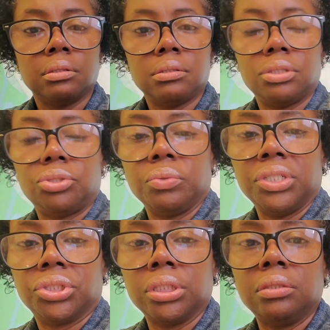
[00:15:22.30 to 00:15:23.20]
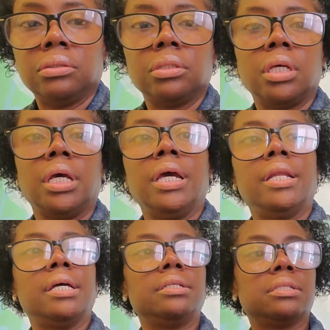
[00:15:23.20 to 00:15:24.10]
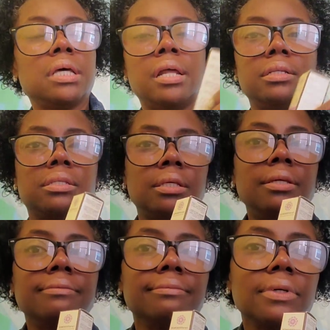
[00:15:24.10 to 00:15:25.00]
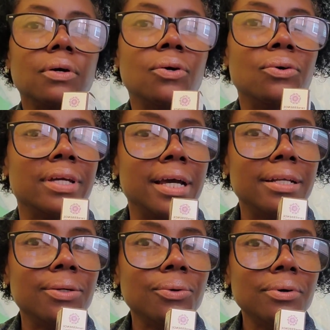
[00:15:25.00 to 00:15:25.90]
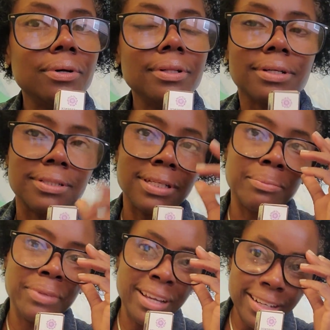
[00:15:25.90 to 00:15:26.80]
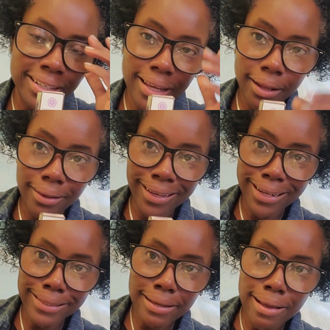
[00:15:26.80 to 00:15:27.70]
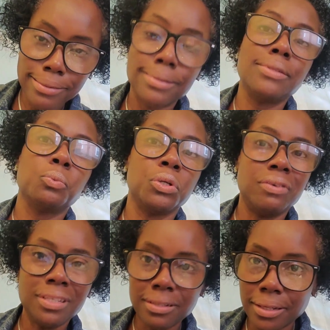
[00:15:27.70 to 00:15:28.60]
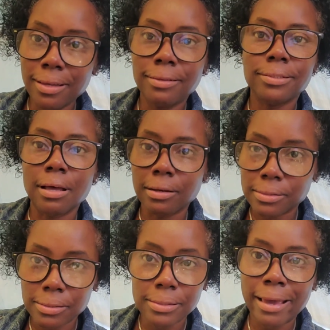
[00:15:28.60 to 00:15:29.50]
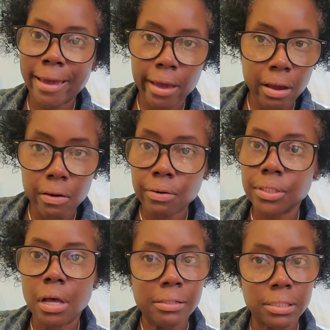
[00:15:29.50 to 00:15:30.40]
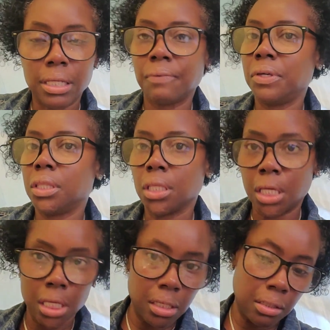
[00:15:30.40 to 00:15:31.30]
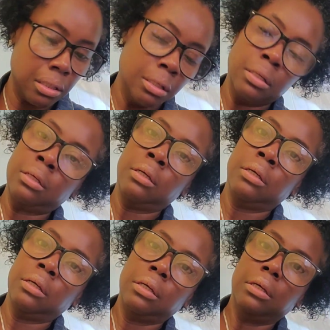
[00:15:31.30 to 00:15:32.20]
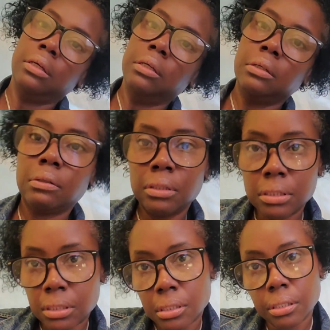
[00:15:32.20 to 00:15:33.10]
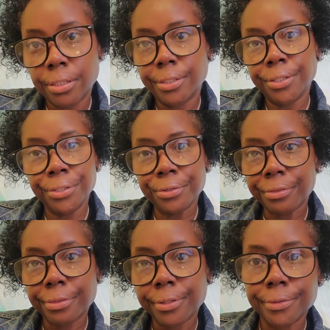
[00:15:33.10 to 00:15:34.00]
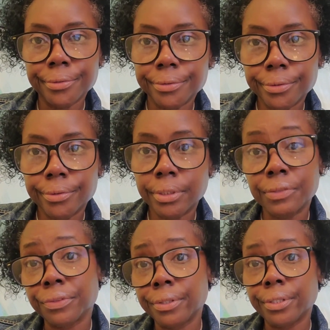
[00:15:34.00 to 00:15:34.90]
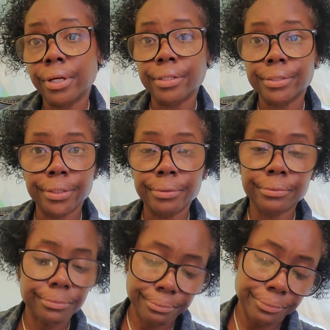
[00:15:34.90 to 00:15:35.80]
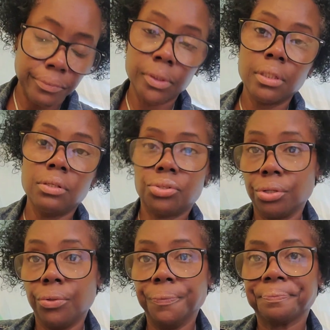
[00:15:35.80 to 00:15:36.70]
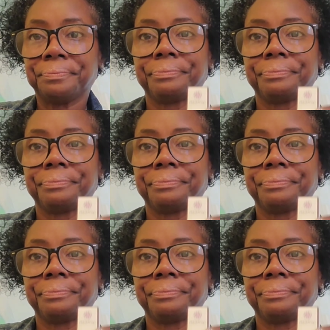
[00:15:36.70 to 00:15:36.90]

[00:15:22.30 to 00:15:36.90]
situation. And I decided, see, organic oil, because I'm not inhaling any toxins. We already toxic air, toxic everything on this earth. That's very toxic. So,